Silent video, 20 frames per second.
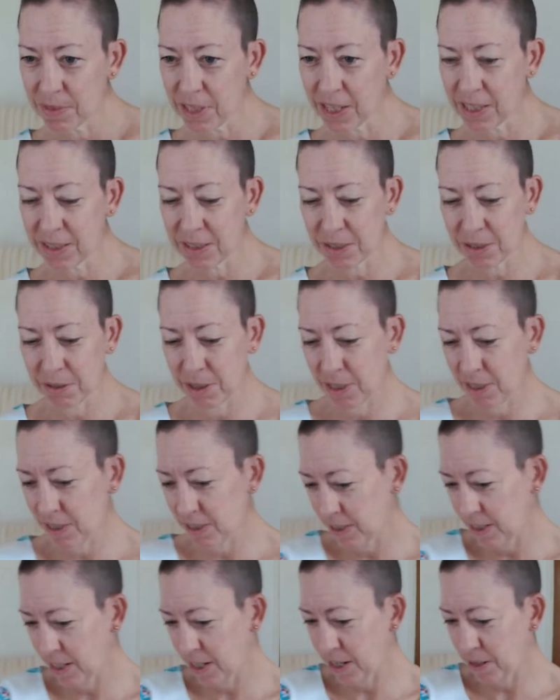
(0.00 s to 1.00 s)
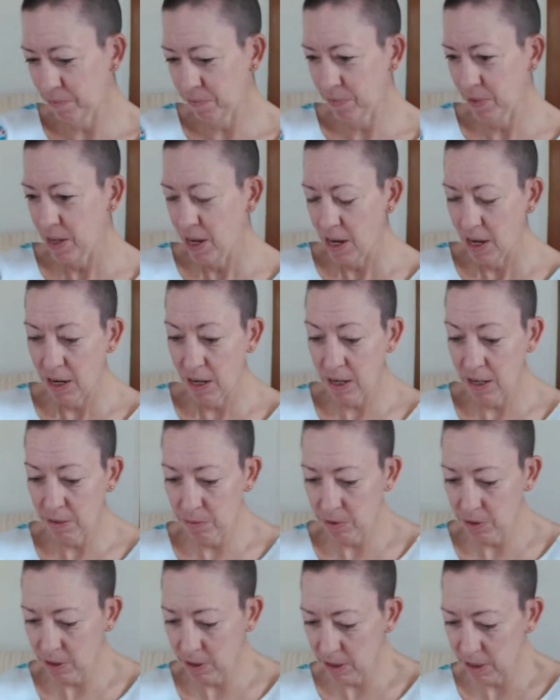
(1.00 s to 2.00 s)
Thanks, Chris. Yeah.
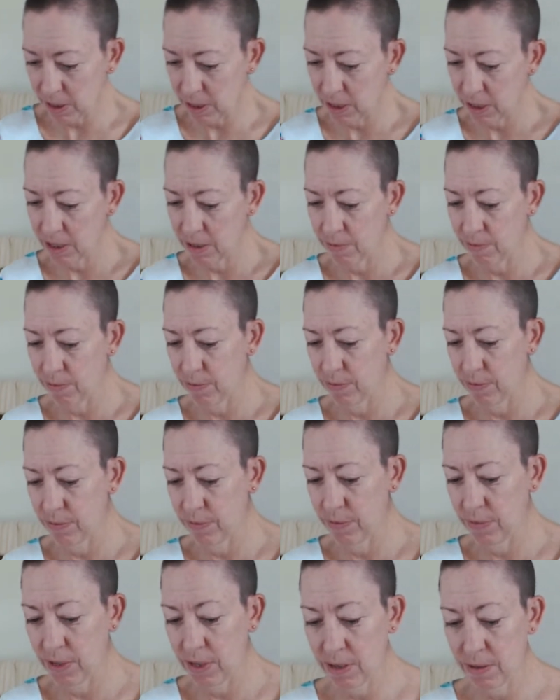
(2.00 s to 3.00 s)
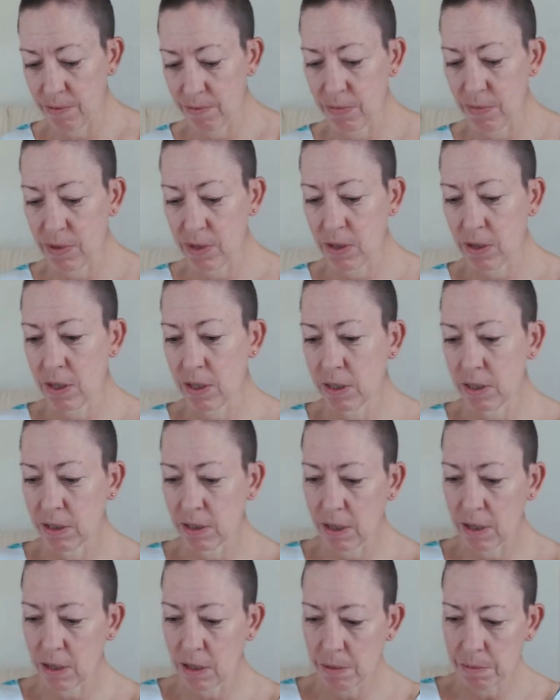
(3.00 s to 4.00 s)
What are the... So this
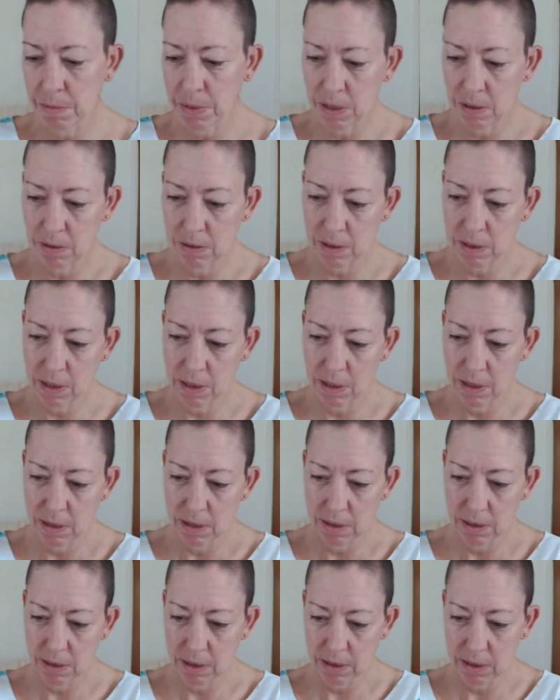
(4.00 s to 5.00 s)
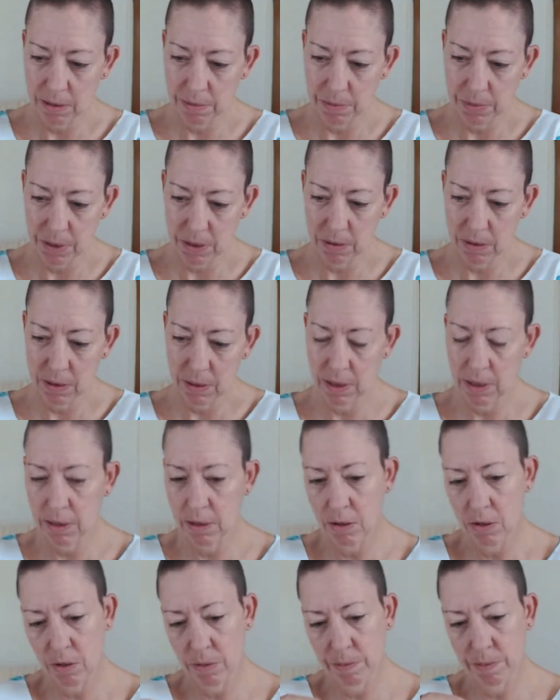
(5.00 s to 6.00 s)
is another Moda. Is this a Moda?
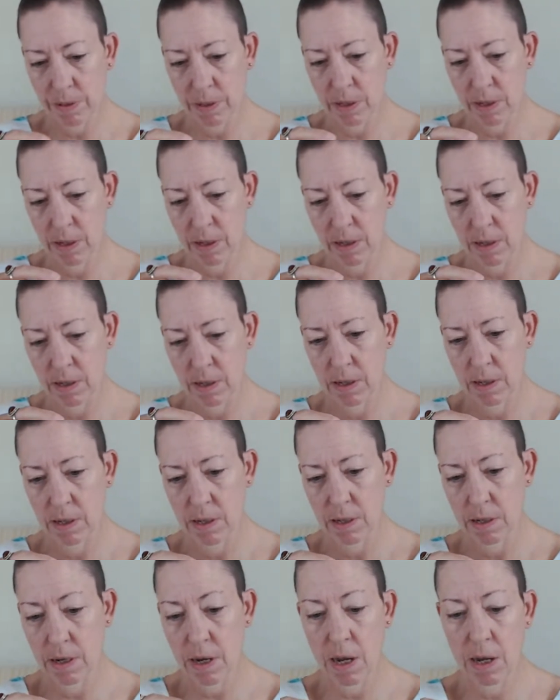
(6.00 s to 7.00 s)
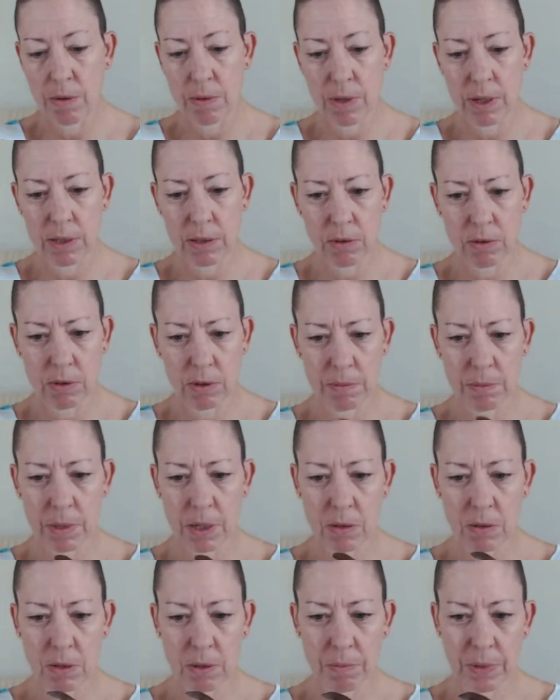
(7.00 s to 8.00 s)
Copper? No, that's not a
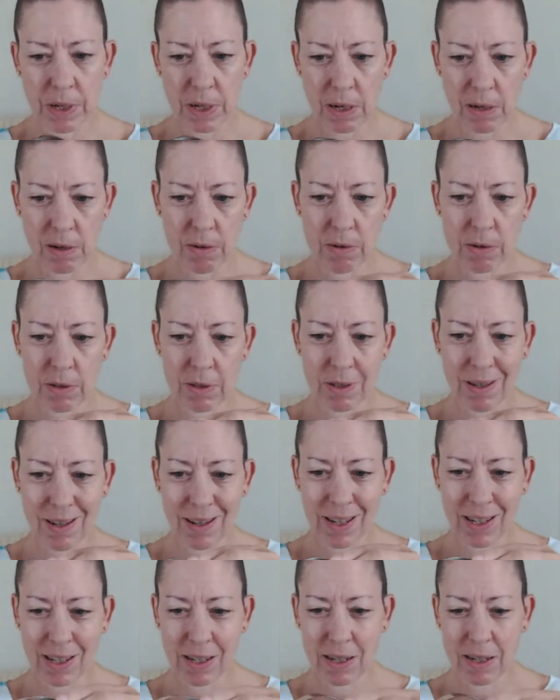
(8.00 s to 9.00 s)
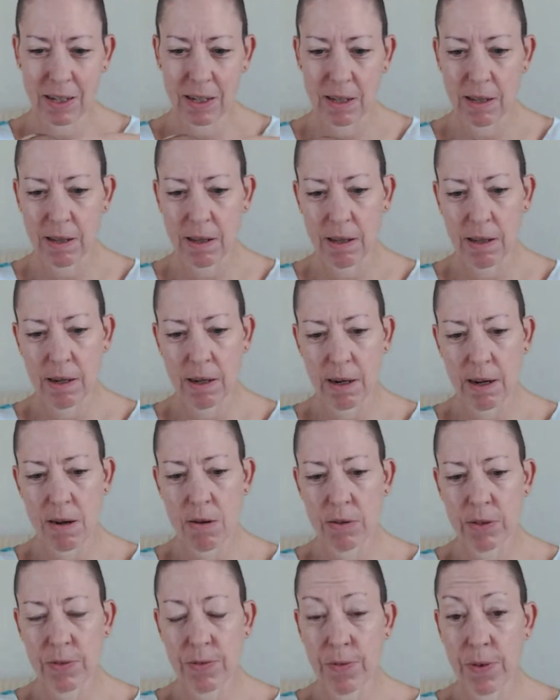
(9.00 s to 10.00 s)
Moda, but it looks like... It
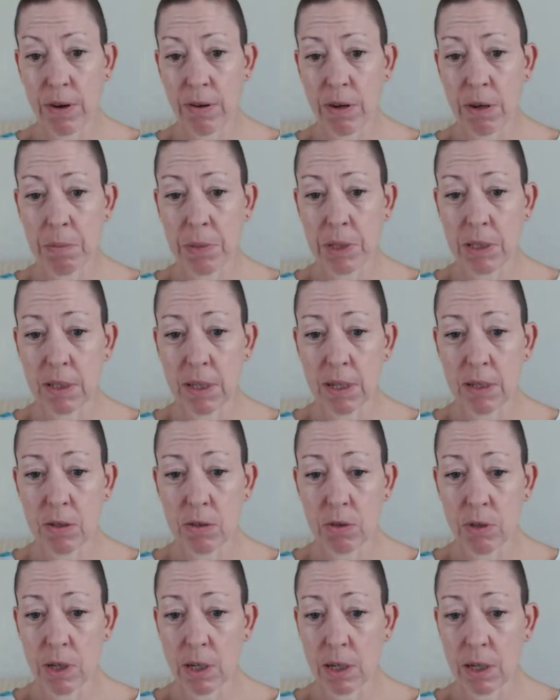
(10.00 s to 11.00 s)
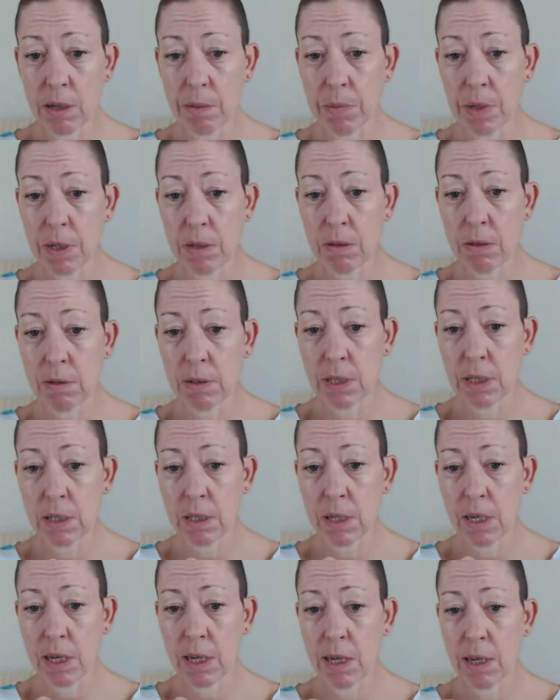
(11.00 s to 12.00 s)
looks very mid-century, like a Moda,
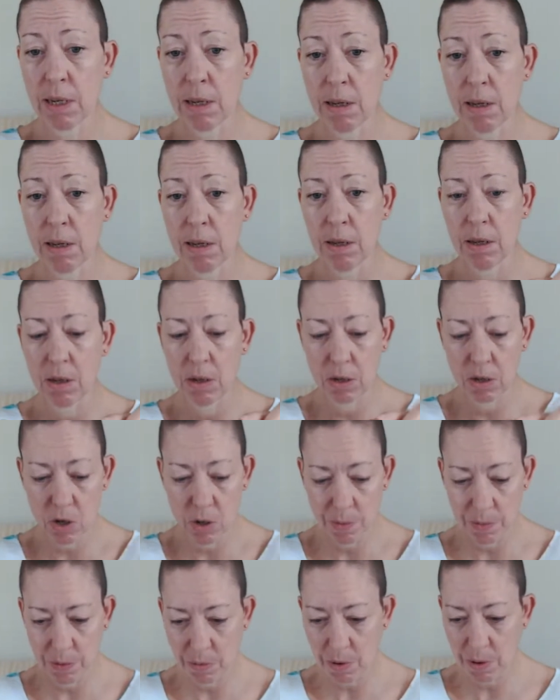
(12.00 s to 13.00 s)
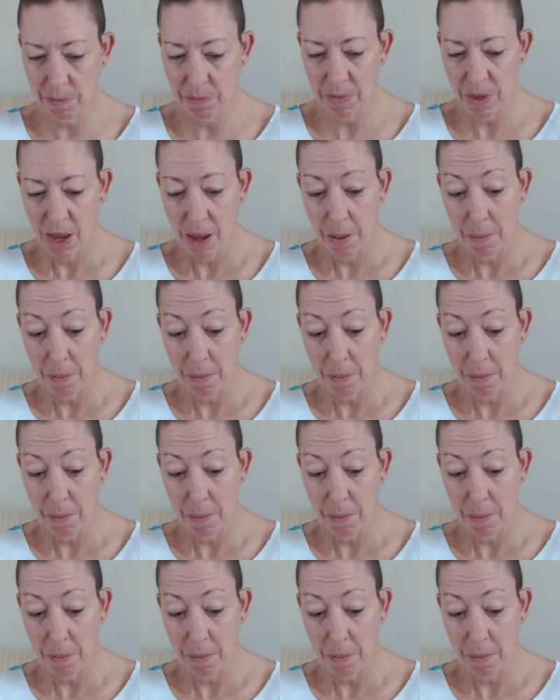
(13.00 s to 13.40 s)
actually. A copper one.